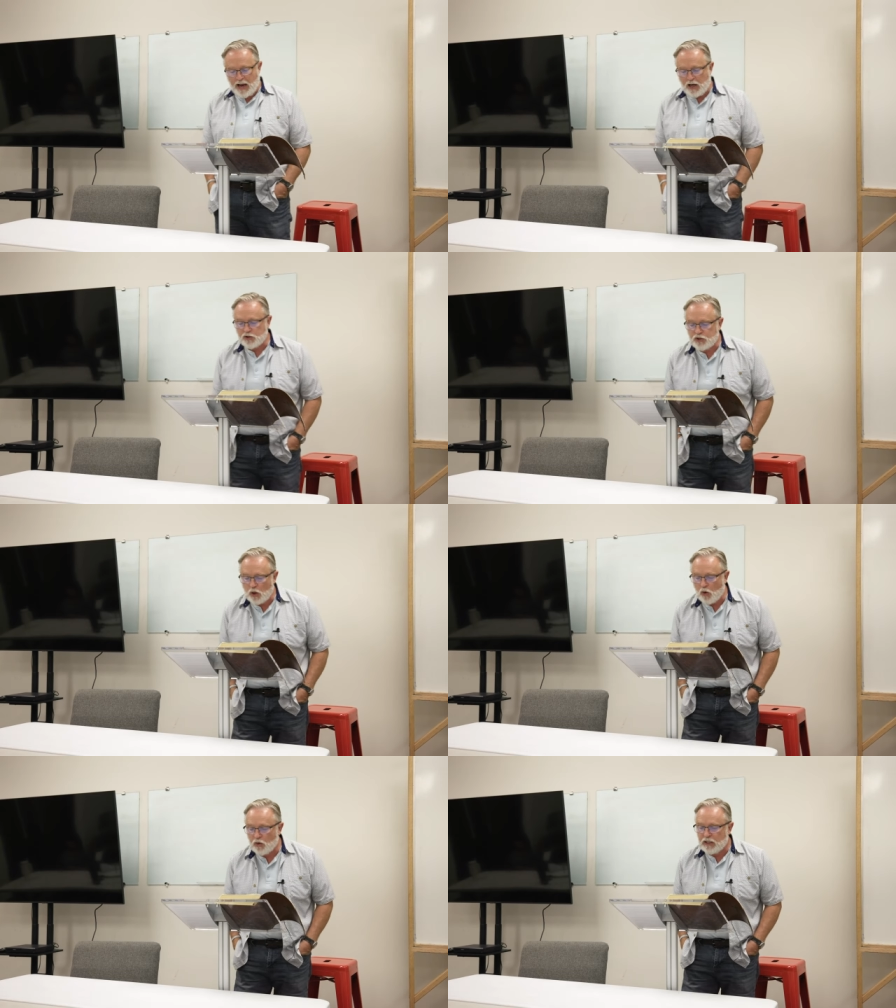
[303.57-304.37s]

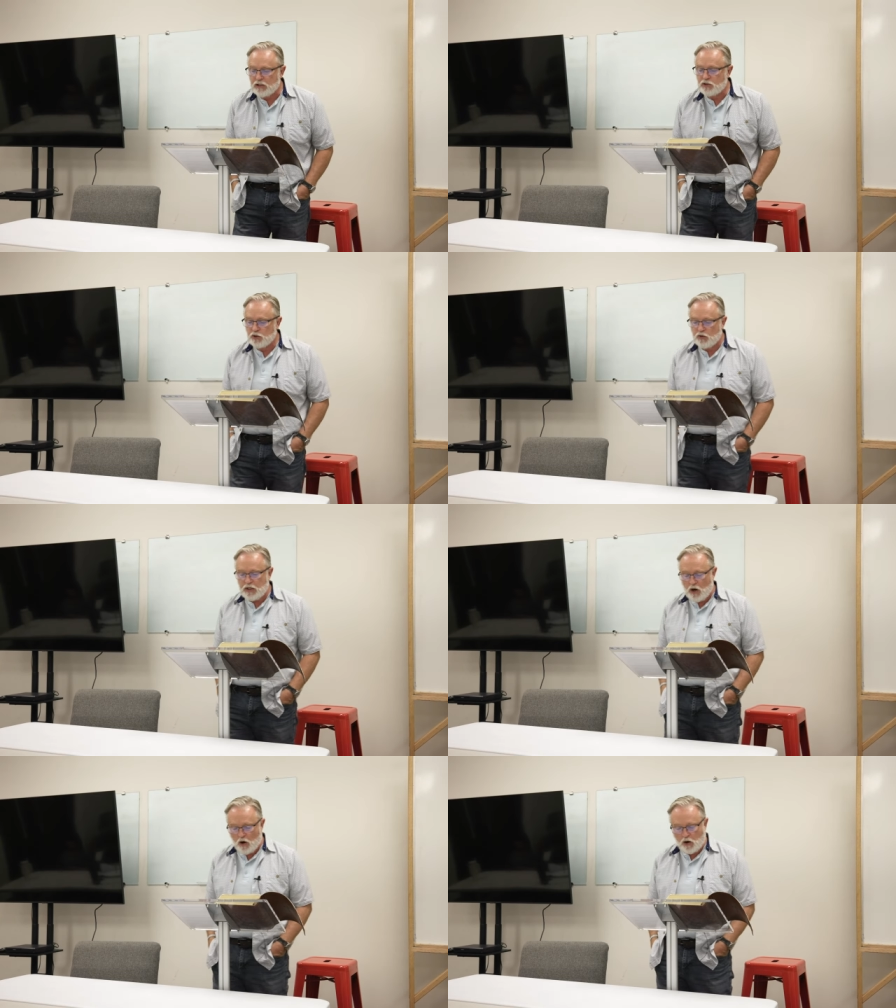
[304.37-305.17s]
household into
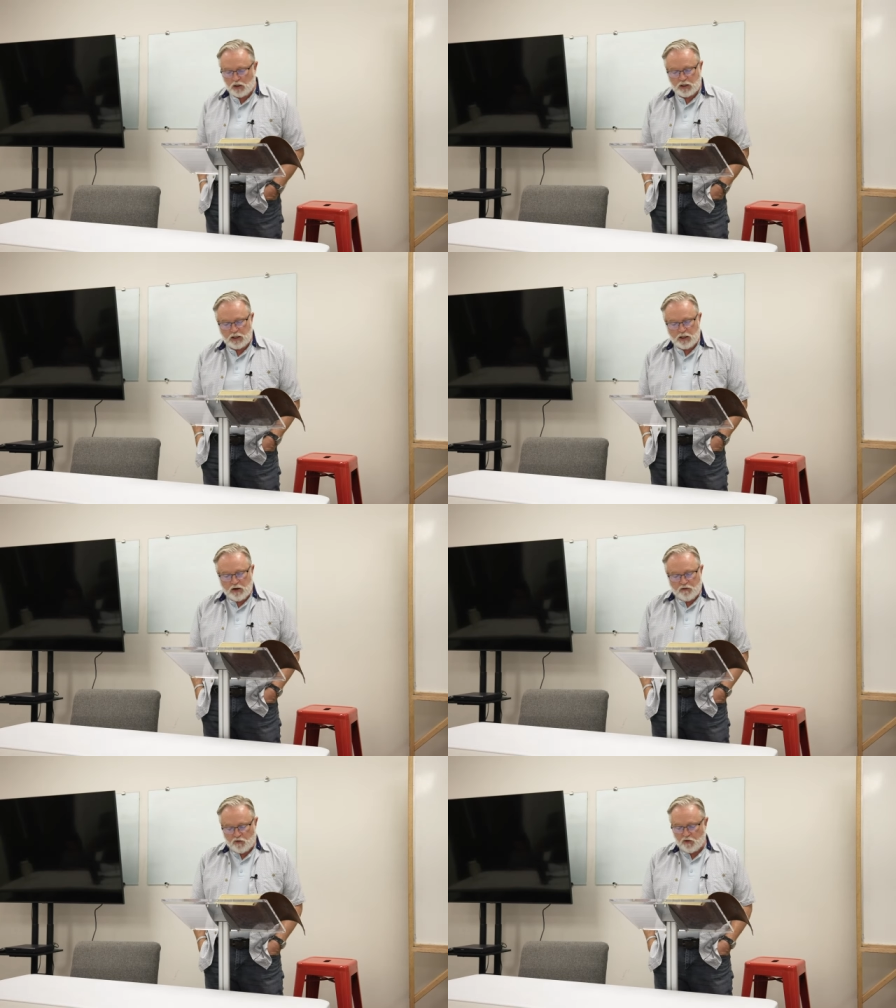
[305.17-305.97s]
the ark
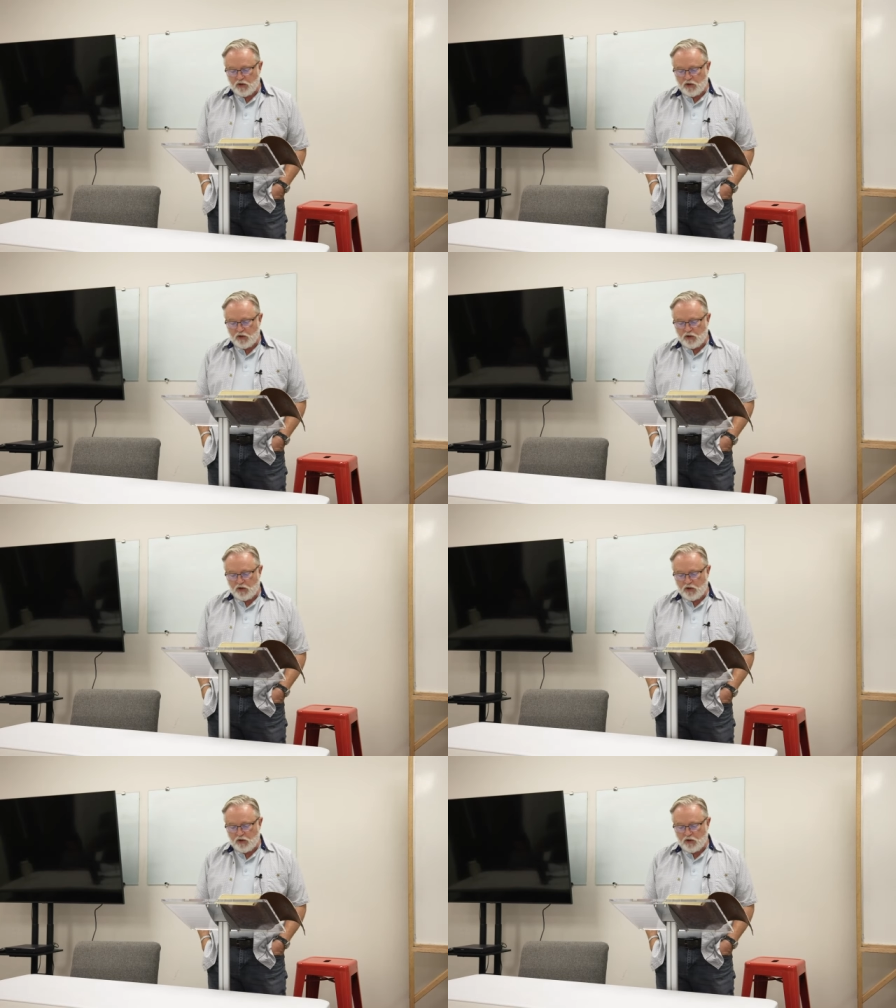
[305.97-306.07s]
for